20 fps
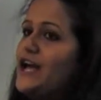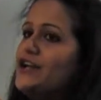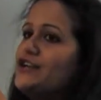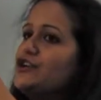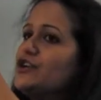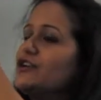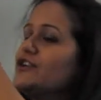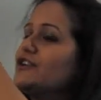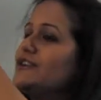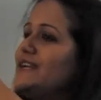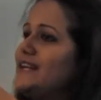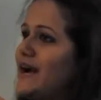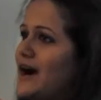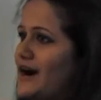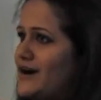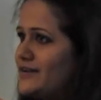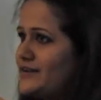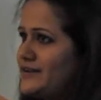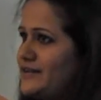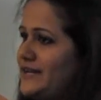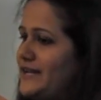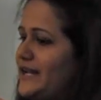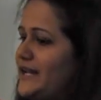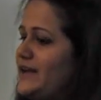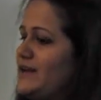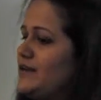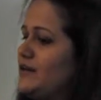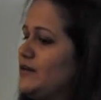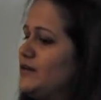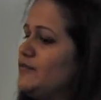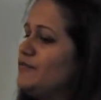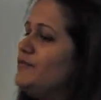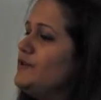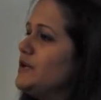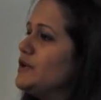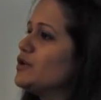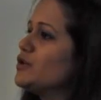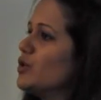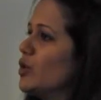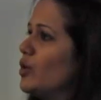your cre rna
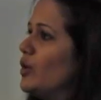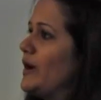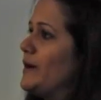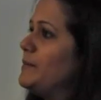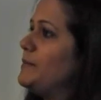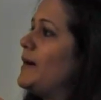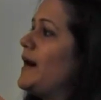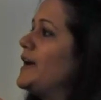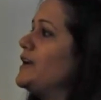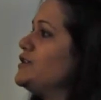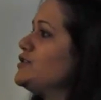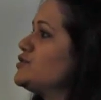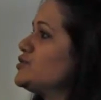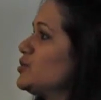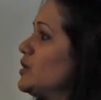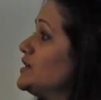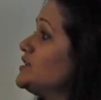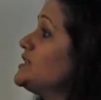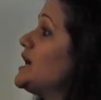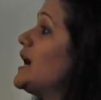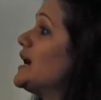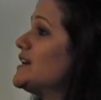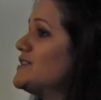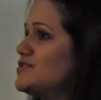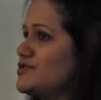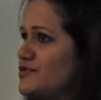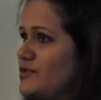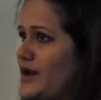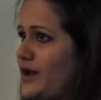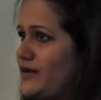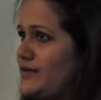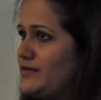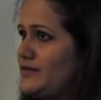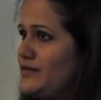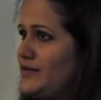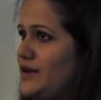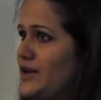will go and bind to a target strand